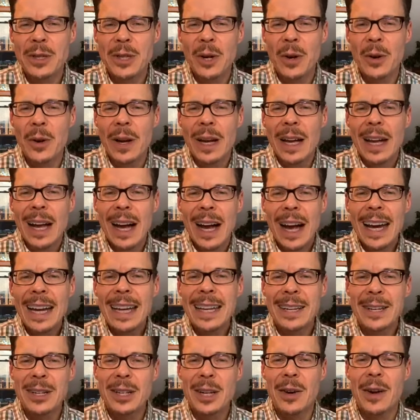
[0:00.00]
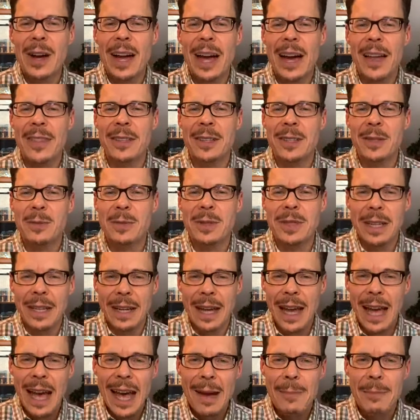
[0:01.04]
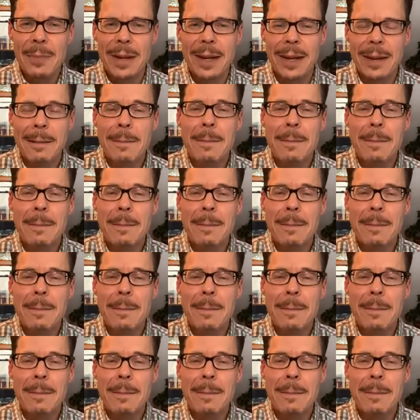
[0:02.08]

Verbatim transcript: so I didn't know how this was going to happen.